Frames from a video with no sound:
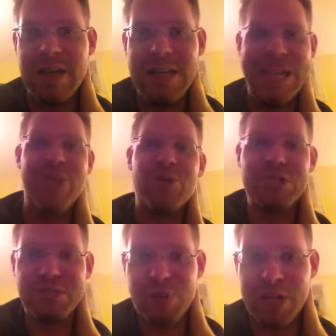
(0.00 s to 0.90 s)

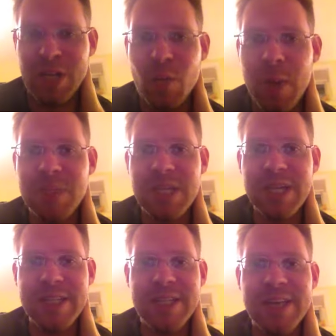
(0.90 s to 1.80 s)
ignorance-friendly
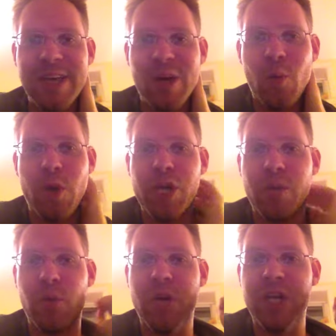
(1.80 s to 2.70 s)
website where you
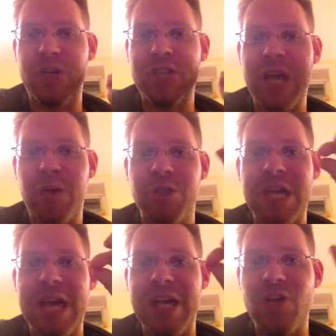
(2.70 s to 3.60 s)
can put in your skater's
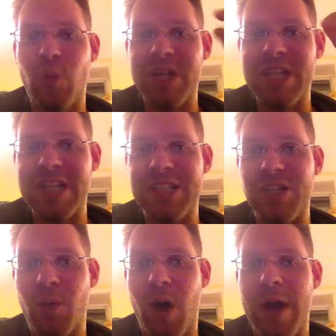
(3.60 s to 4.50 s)
age, what
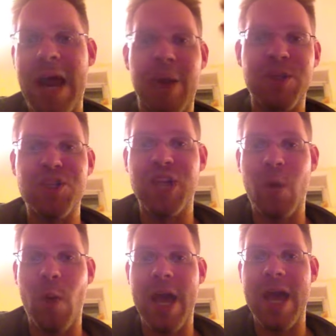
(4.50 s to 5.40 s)
tests you're on, how much
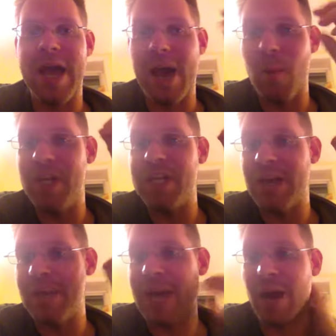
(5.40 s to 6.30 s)
they weigh, how many
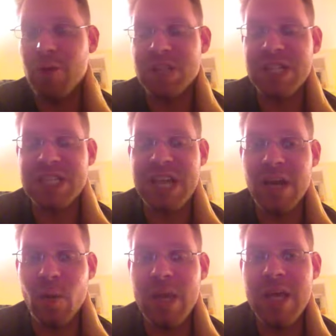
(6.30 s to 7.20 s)
how many hours they
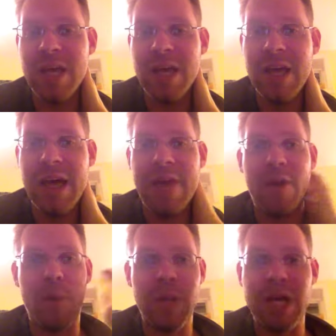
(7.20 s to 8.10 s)
skate a week, and
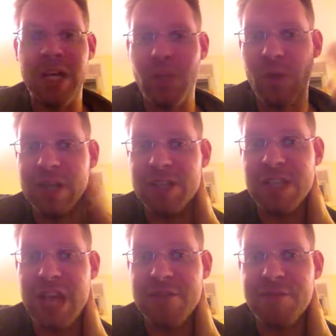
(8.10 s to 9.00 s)
they'll plug in the right
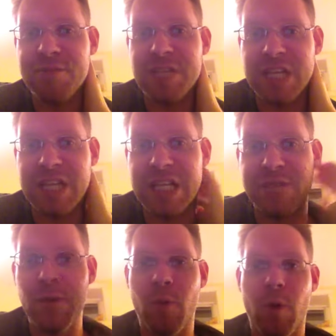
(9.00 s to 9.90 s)
skate skates
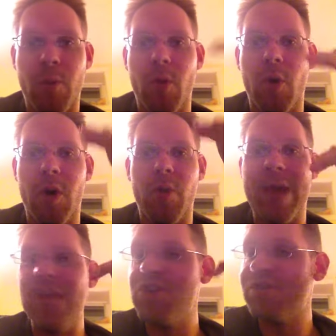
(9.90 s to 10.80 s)
for you or, or a range